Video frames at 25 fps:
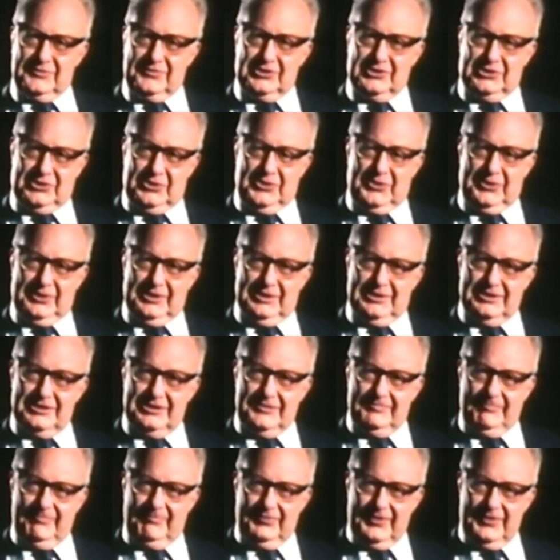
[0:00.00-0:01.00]
of
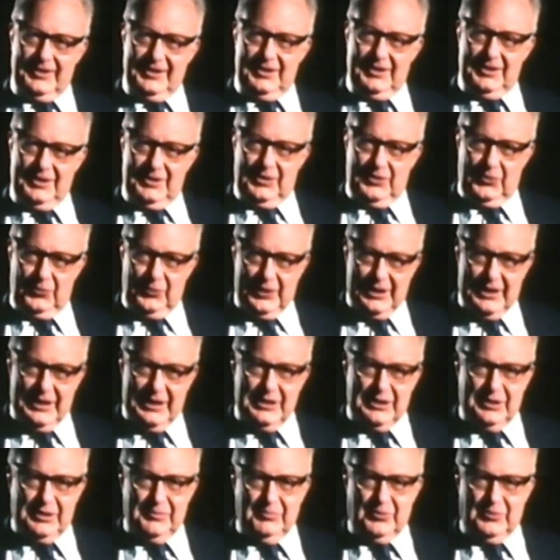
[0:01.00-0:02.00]
stories,
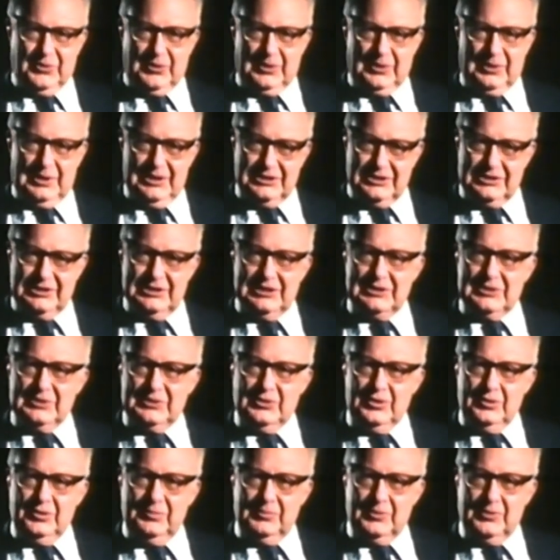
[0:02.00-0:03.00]
reading them or listening
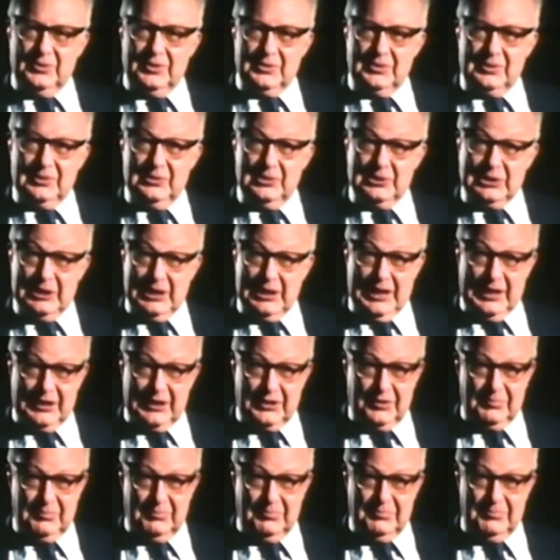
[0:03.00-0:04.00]
to them or looking
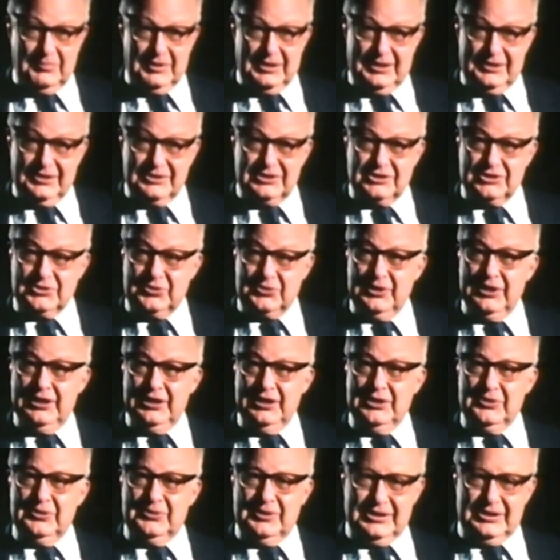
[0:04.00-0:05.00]
at them on the
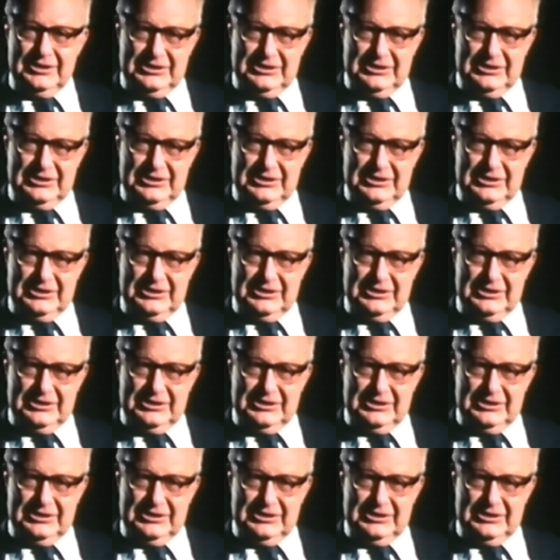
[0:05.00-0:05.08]
screen or